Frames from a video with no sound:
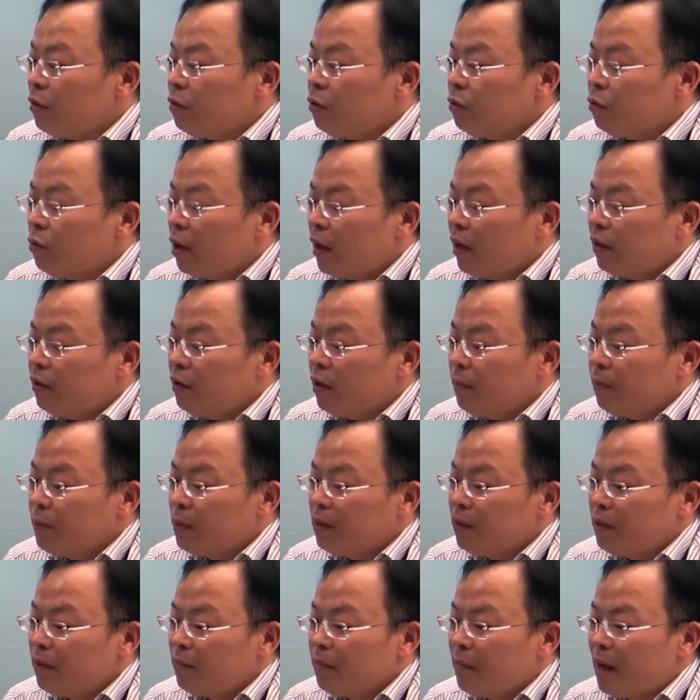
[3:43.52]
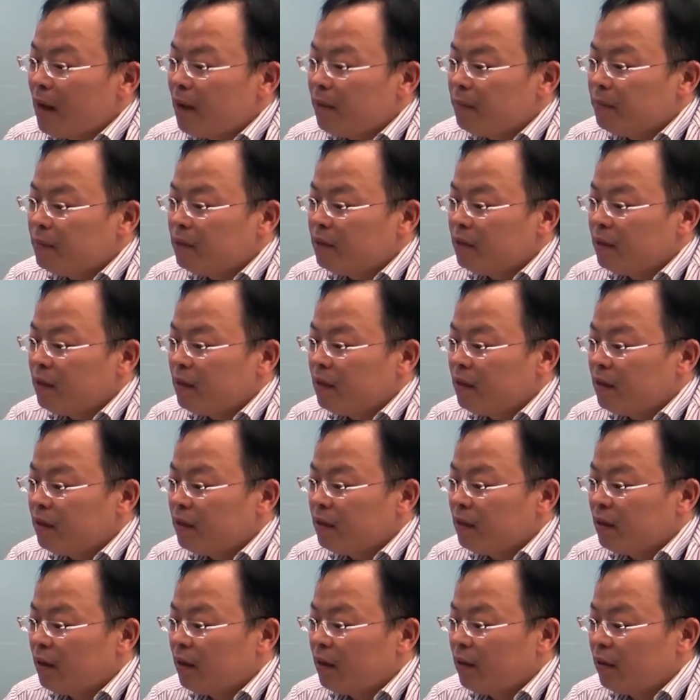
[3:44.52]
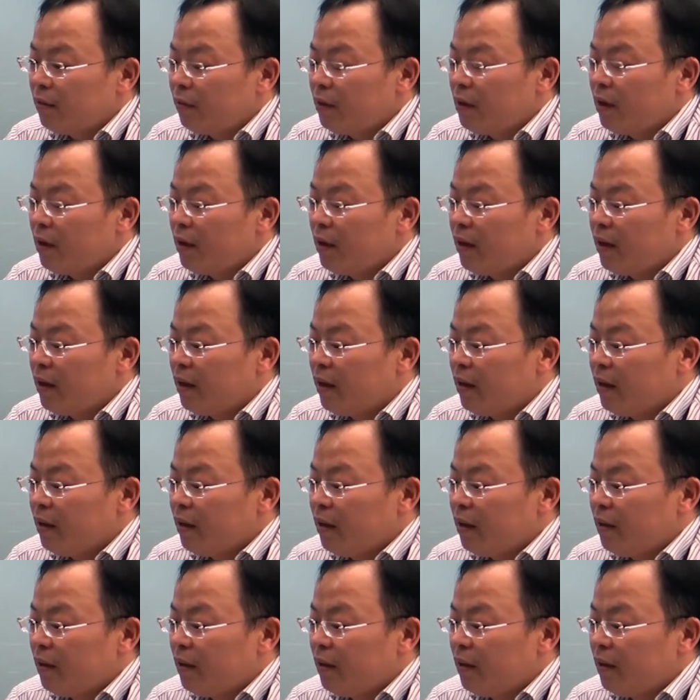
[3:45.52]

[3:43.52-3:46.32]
To adopt the MEMS is really